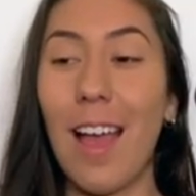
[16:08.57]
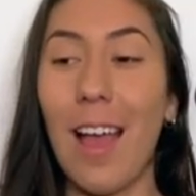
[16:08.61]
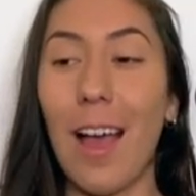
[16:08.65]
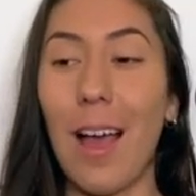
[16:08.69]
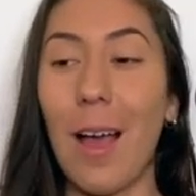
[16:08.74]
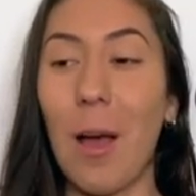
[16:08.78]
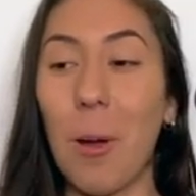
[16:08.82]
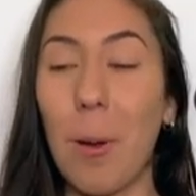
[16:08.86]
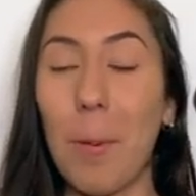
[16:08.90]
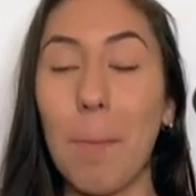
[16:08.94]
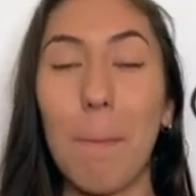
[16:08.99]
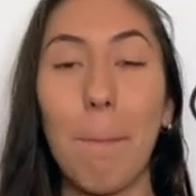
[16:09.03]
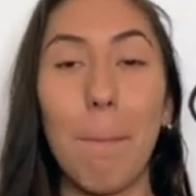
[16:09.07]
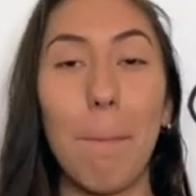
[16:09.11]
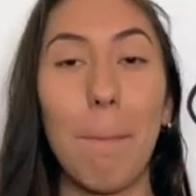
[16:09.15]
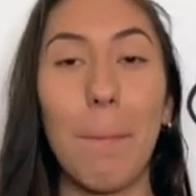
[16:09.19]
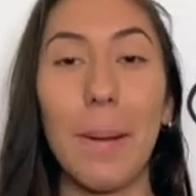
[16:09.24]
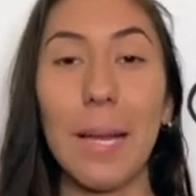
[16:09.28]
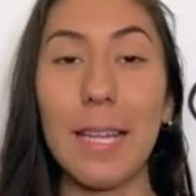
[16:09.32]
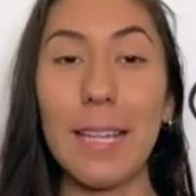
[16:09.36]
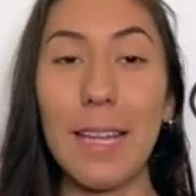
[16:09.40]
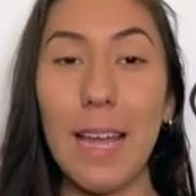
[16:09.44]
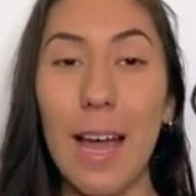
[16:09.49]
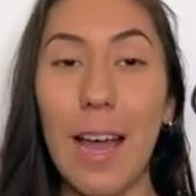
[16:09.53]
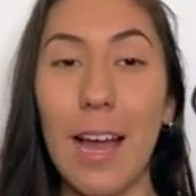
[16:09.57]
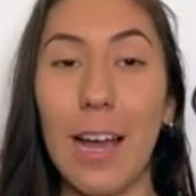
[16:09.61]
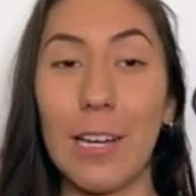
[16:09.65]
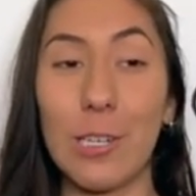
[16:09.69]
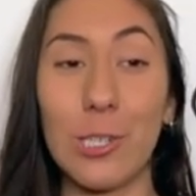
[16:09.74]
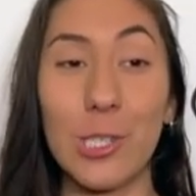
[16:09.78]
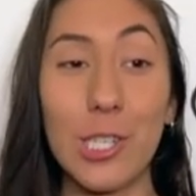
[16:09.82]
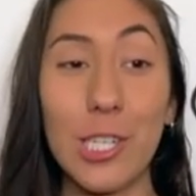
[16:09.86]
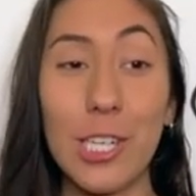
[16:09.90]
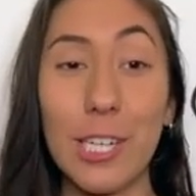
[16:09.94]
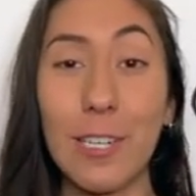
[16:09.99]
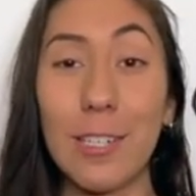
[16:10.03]
But yeah,
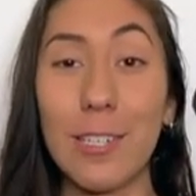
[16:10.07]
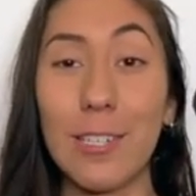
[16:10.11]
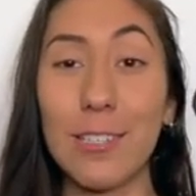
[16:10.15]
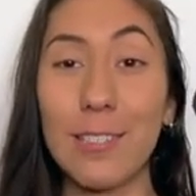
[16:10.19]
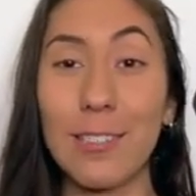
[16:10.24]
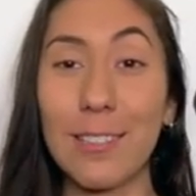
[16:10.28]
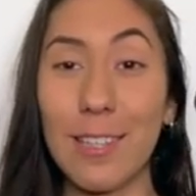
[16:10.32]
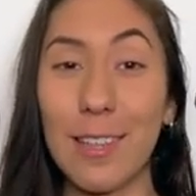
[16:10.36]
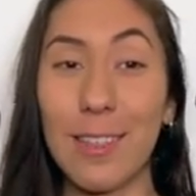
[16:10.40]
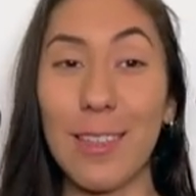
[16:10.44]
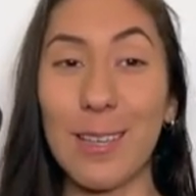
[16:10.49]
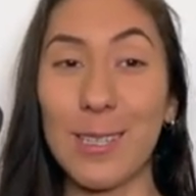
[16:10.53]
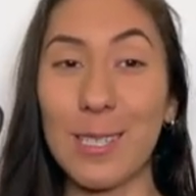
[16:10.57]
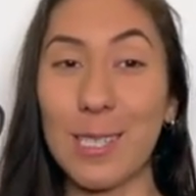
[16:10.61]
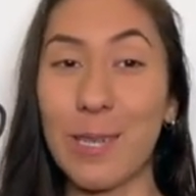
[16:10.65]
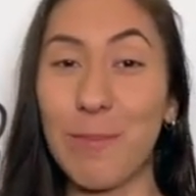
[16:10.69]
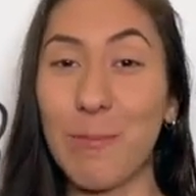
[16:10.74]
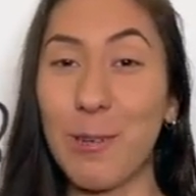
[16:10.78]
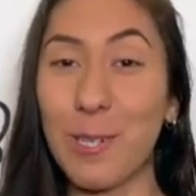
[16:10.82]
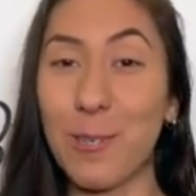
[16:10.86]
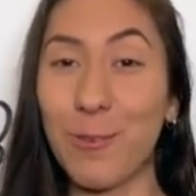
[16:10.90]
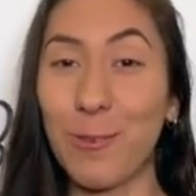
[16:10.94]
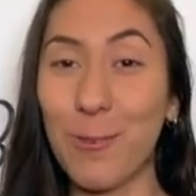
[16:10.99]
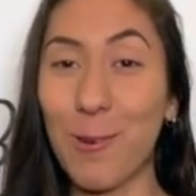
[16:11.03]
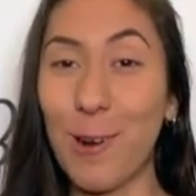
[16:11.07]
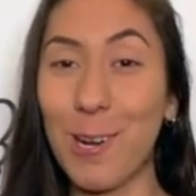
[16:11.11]
cheers and thanks so much for